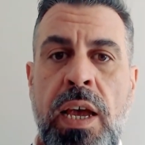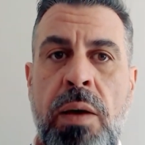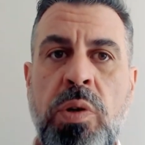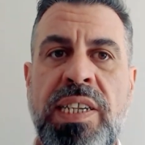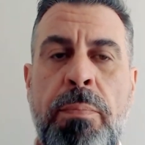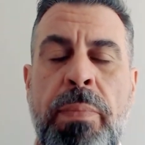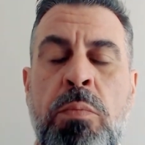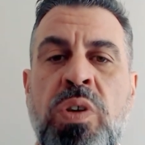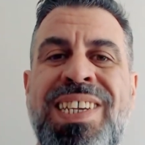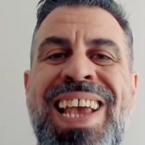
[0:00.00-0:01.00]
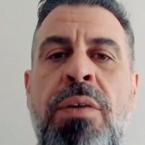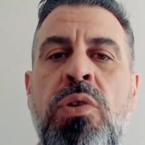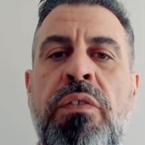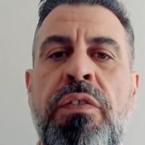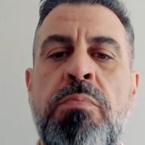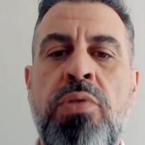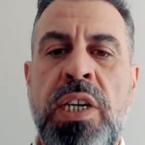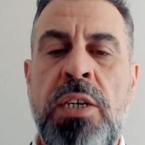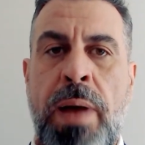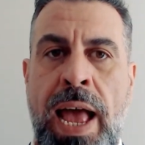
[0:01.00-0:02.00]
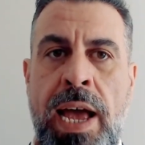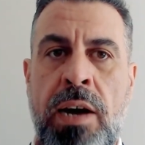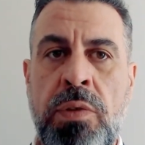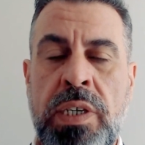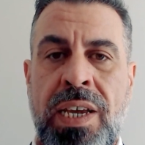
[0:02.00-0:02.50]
What does that mean? What's the outlook for the British pound?